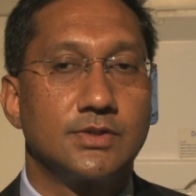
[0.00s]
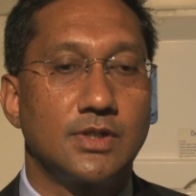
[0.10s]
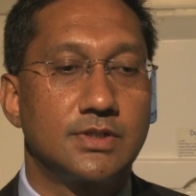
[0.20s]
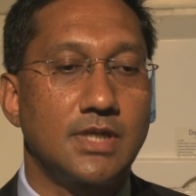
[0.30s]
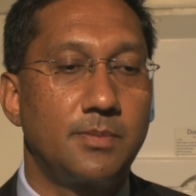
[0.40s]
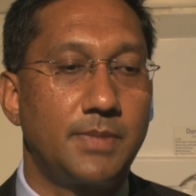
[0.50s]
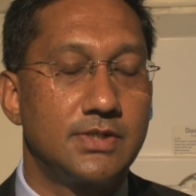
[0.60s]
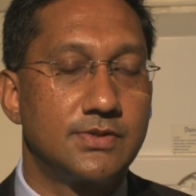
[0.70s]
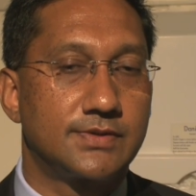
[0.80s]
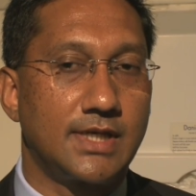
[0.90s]
So the type of
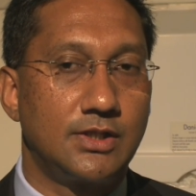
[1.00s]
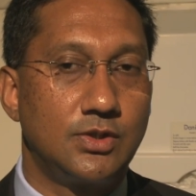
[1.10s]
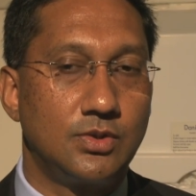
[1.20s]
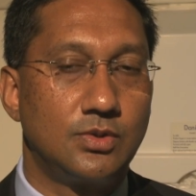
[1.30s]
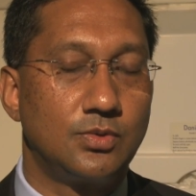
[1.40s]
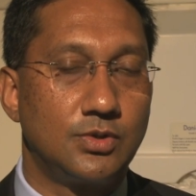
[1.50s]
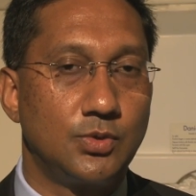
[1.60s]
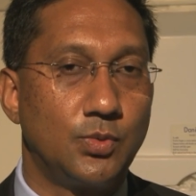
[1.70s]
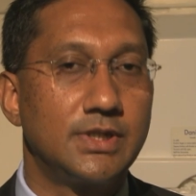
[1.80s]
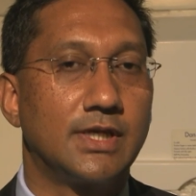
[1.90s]
patients that
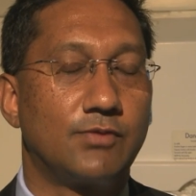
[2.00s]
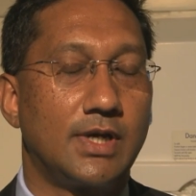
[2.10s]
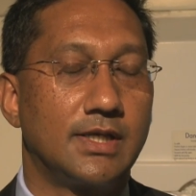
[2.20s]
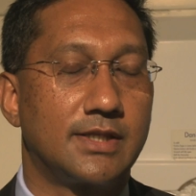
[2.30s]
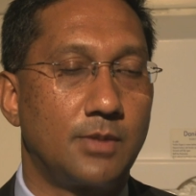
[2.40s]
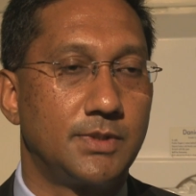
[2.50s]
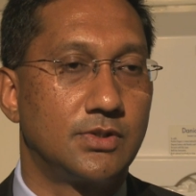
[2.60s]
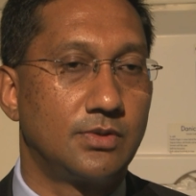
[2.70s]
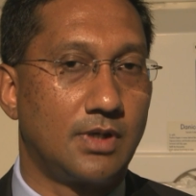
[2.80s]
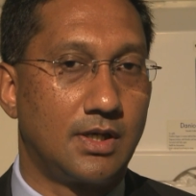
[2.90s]
you wouldn't give radiotherapy
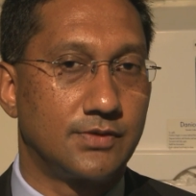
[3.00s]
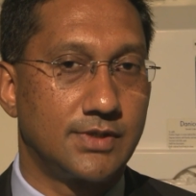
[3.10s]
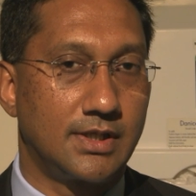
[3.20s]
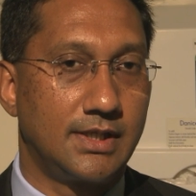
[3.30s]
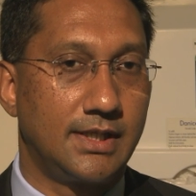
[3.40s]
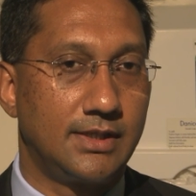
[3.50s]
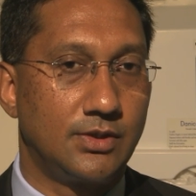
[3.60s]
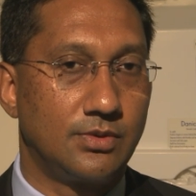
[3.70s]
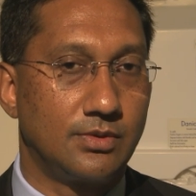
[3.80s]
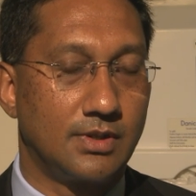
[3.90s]
to are certainly
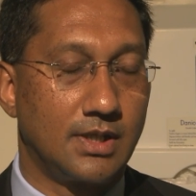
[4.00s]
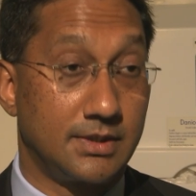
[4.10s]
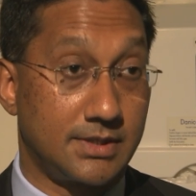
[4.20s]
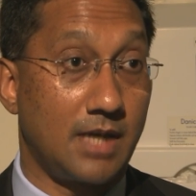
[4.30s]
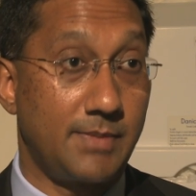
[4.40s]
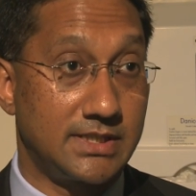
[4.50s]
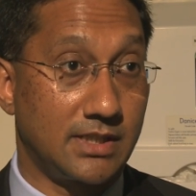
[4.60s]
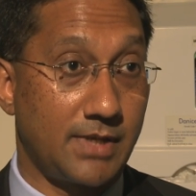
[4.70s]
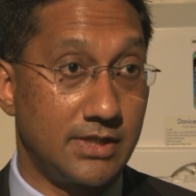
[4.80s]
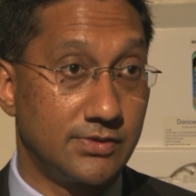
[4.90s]

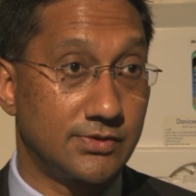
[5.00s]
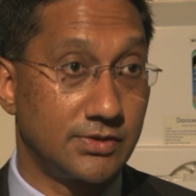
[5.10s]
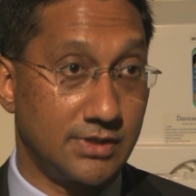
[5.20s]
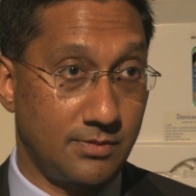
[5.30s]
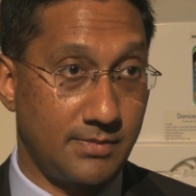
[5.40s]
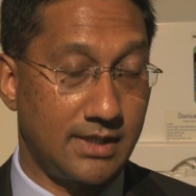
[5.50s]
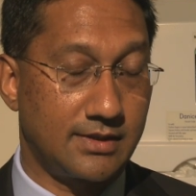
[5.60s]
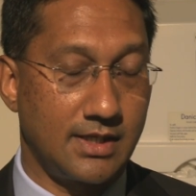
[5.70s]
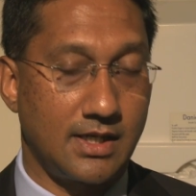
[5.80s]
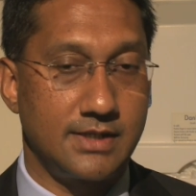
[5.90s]
diabetic patients, because it can make
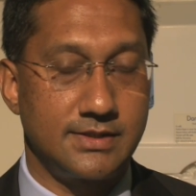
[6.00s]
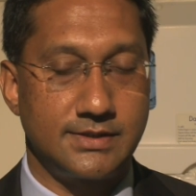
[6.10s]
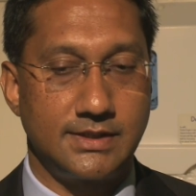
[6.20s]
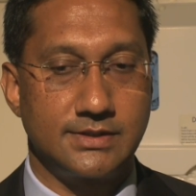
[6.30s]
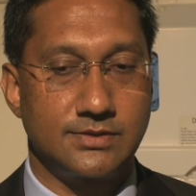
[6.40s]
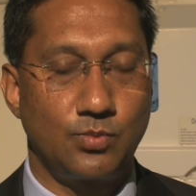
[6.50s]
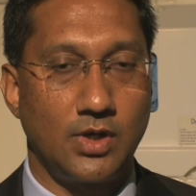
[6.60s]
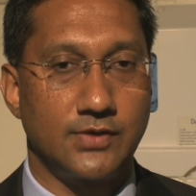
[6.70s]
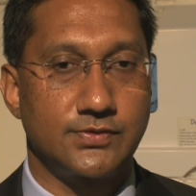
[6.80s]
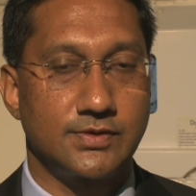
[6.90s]
their eye disease
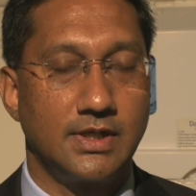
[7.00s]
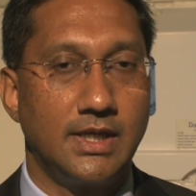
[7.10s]
worse.